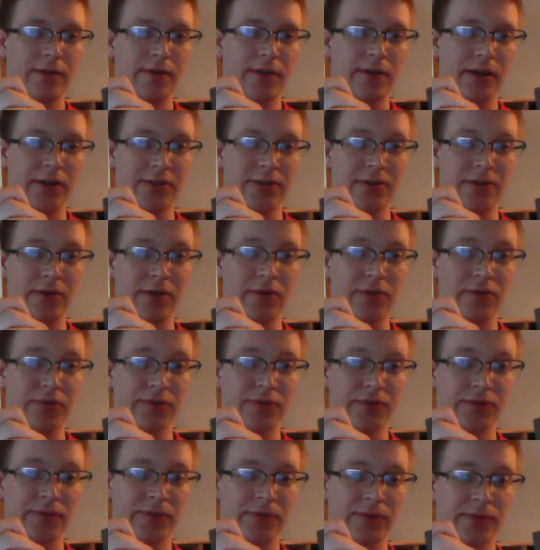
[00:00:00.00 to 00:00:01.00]
gotta start over.
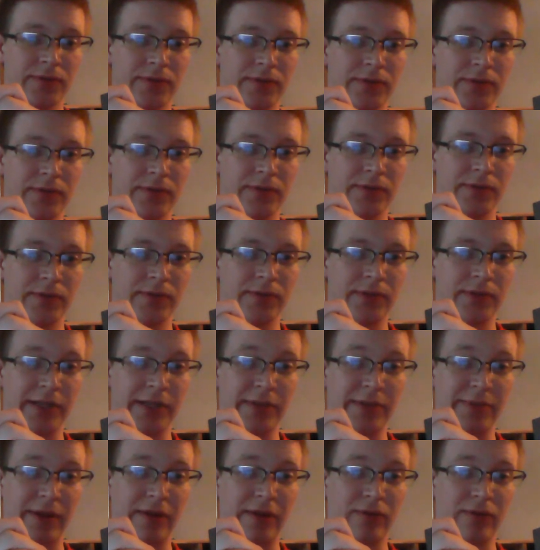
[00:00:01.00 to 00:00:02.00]

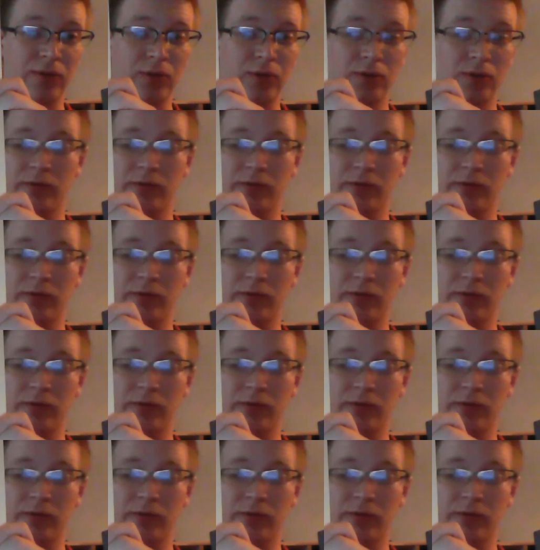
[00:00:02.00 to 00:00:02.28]
It's painful.